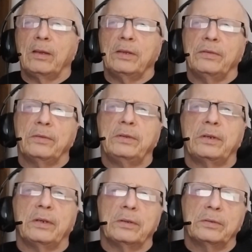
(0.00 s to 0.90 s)
through your
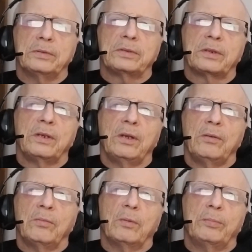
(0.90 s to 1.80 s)
nose
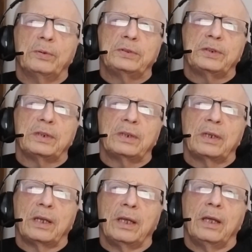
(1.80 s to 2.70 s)
while pushing
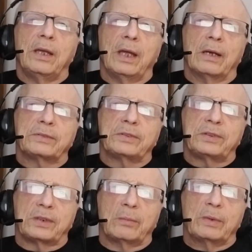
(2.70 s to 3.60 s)
out the
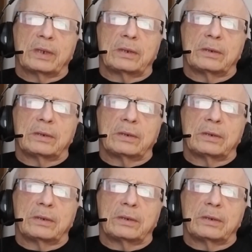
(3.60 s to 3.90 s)
stomach.